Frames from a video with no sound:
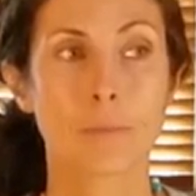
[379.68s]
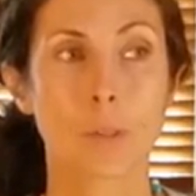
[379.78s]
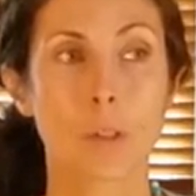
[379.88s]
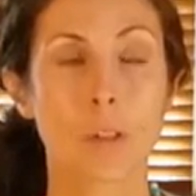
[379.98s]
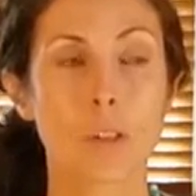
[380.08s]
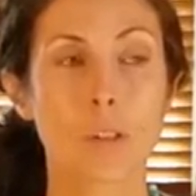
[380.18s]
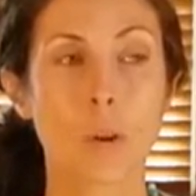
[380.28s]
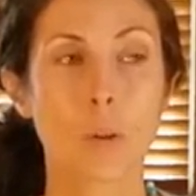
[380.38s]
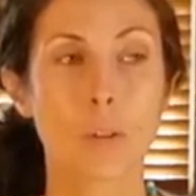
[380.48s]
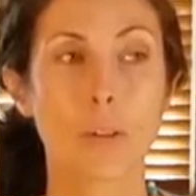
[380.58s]
you're going to just
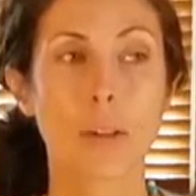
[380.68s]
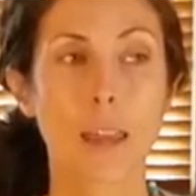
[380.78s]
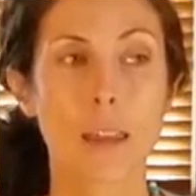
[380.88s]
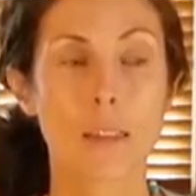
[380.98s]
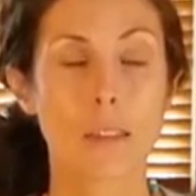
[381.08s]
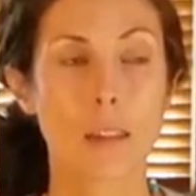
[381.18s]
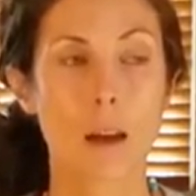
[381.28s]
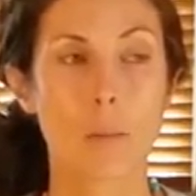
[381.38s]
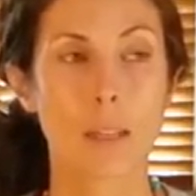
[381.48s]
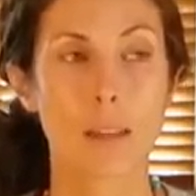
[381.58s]
hold your gaze in
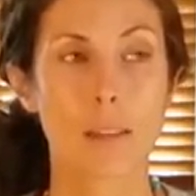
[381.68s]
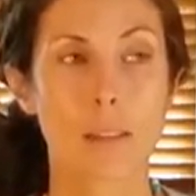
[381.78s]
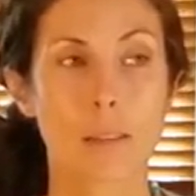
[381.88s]
that place.